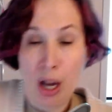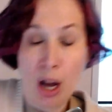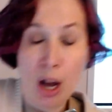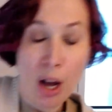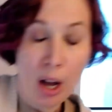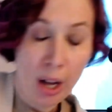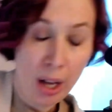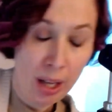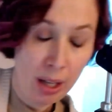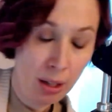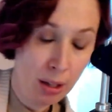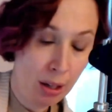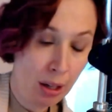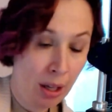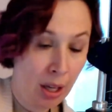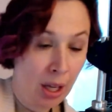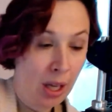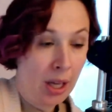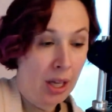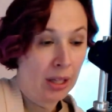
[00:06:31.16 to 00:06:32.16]
on
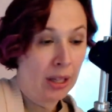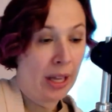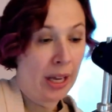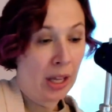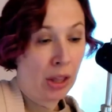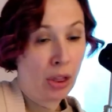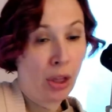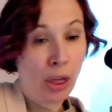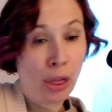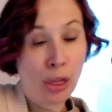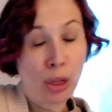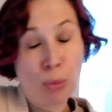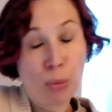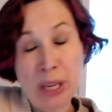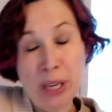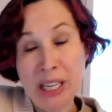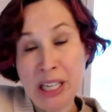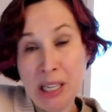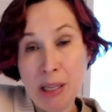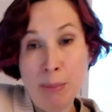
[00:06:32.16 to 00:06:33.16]
like the
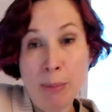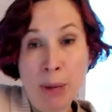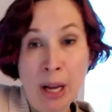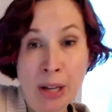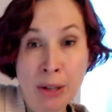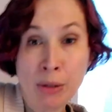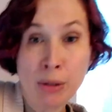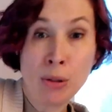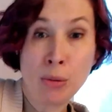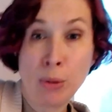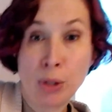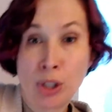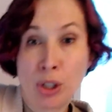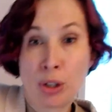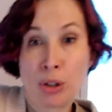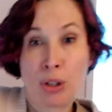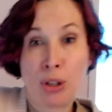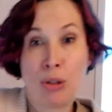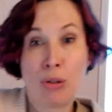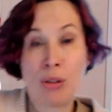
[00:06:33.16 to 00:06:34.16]
3D models, which are
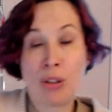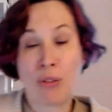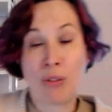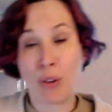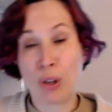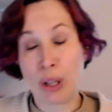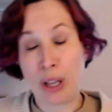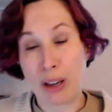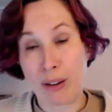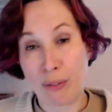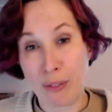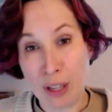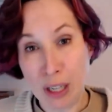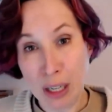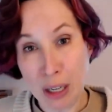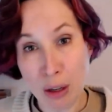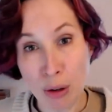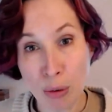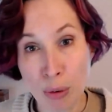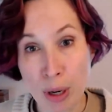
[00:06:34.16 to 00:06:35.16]
used for like
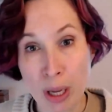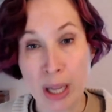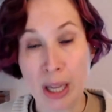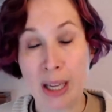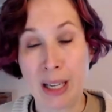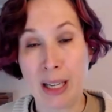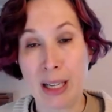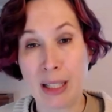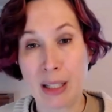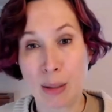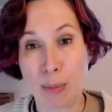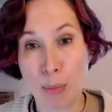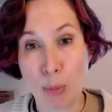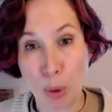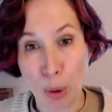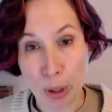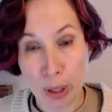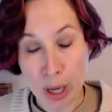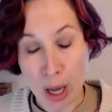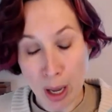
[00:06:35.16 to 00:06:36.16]
video, it's
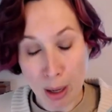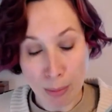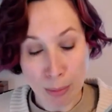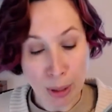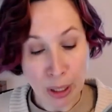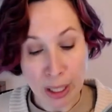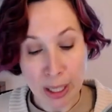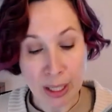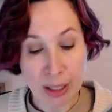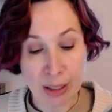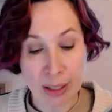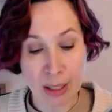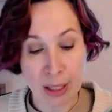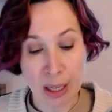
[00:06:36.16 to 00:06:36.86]
more complex.